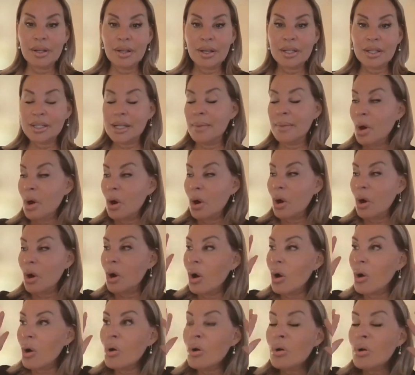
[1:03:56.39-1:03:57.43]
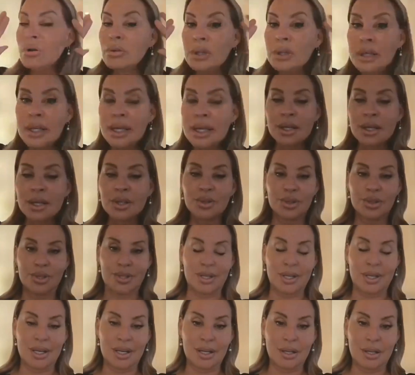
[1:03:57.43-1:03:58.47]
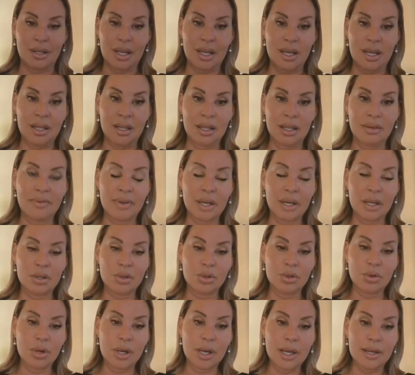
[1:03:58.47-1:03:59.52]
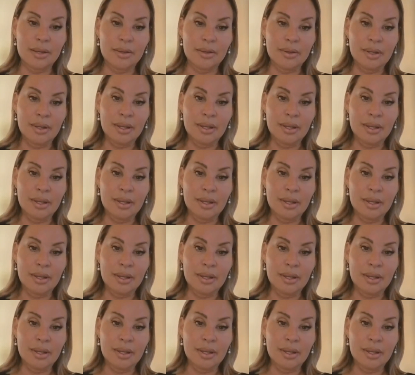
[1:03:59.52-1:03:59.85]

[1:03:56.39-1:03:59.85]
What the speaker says: Because I'm only interested in living in joy.